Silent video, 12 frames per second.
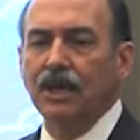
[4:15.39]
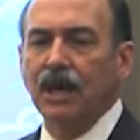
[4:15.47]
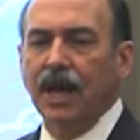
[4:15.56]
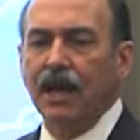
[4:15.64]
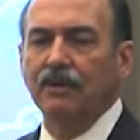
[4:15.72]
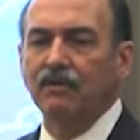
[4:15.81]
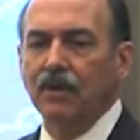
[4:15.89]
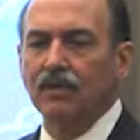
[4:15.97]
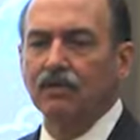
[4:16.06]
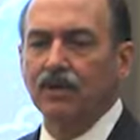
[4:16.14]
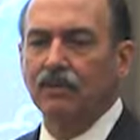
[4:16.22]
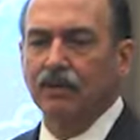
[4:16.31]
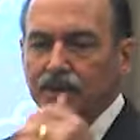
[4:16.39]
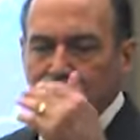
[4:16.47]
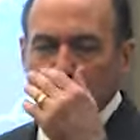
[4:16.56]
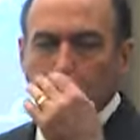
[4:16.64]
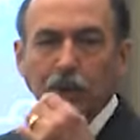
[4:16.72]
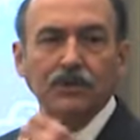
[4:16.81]
and I had worked with her, but it's
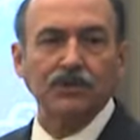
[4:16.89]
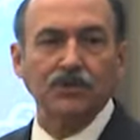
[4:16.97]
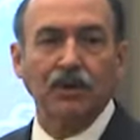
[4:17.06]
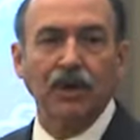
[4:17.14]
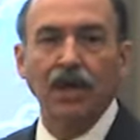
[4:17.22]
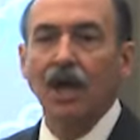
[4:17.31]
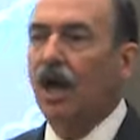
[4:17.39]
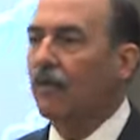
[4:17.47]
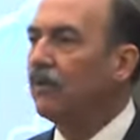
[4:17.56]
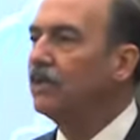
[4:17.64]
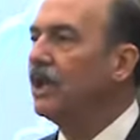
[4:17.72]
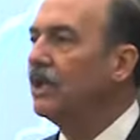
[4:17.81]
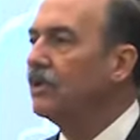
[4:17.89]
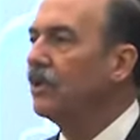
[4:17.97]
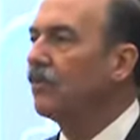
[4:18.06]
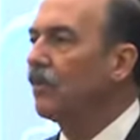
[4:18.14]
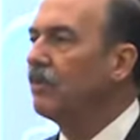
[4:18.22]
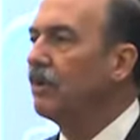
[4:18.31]
really her story of what they had done
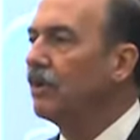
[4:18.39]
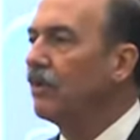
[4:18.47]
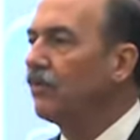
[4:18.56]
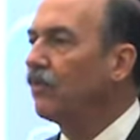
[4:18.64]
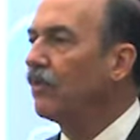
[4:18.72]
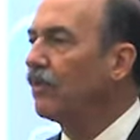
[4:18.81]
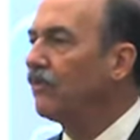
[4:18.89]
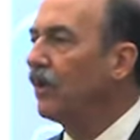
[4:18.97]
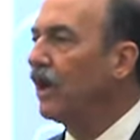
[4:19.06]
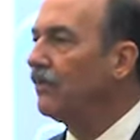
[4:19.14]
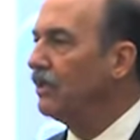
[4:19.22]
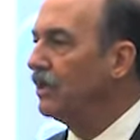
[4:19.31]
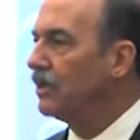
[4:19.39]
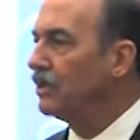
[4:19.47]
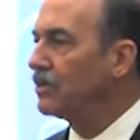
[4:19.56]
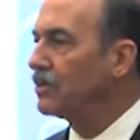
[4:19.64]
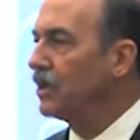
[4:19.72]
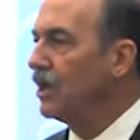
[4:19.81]
over a period of 4 or 5
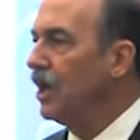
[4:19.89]
years